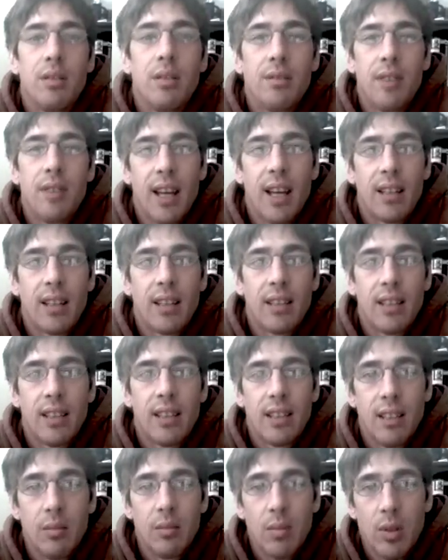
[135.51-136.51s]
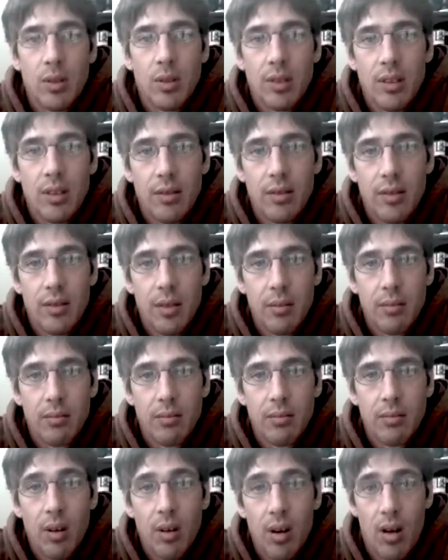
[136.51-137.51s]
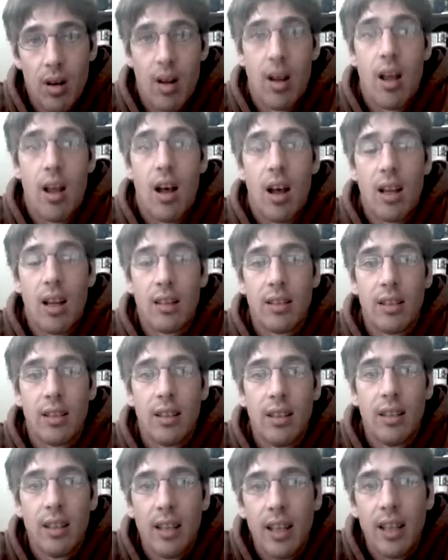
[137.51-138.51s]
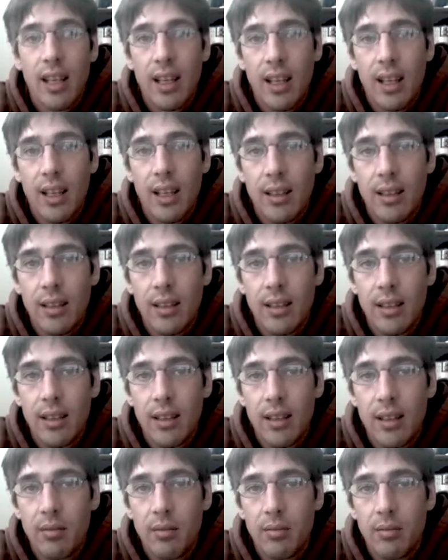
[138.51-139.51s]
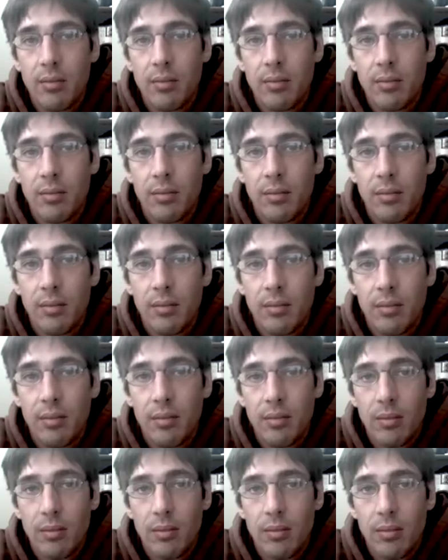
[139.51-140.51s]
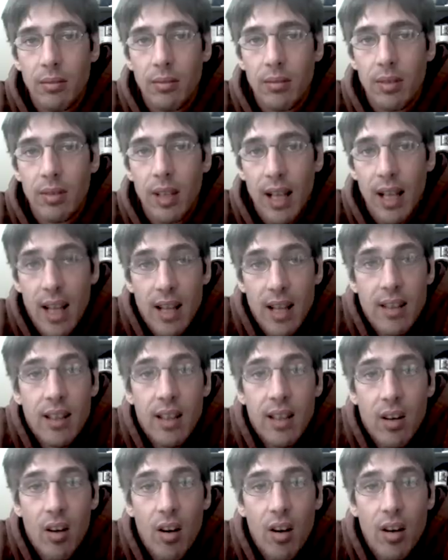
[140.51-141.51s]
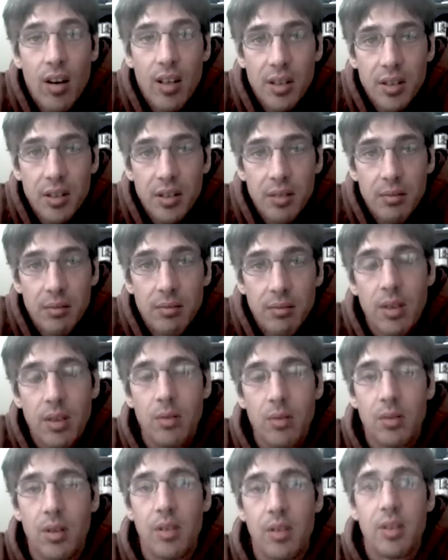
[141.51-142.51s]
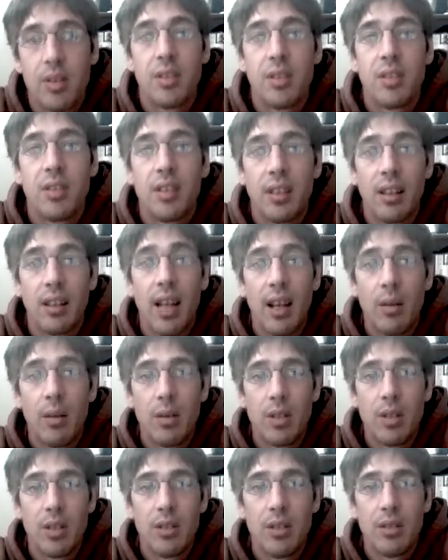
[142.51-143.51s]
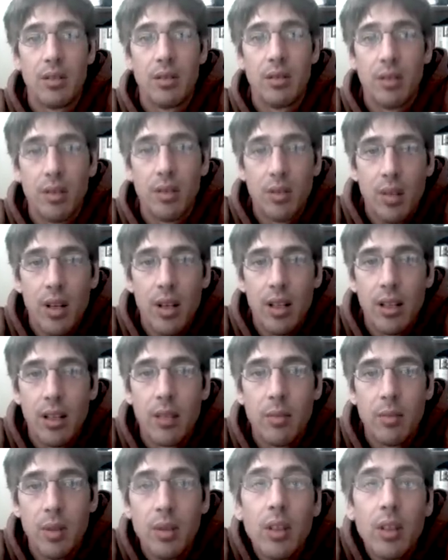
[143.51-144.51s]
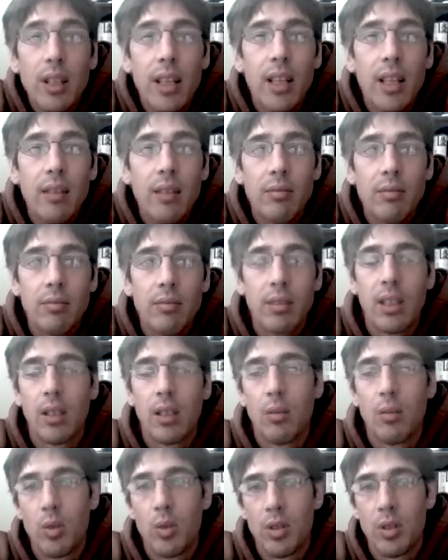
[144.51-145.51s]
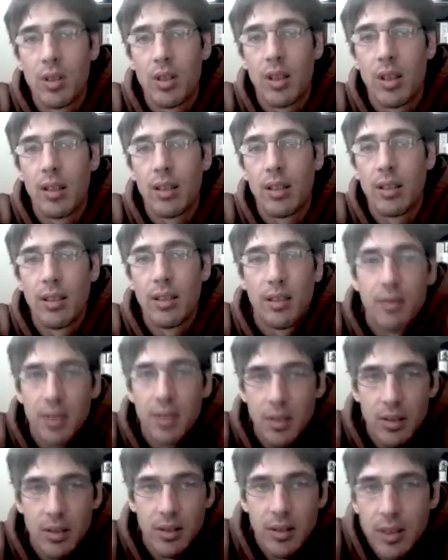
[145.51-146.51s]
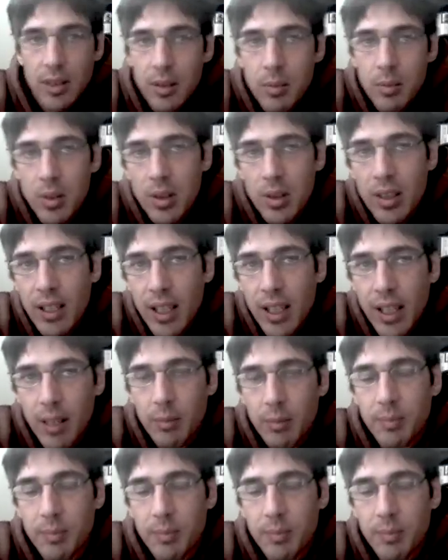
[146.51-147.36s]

In fact, I think most of them are not, and uh, and I think artists use artistic languages to try to communicate. You know, more subtle and difficult to communicate.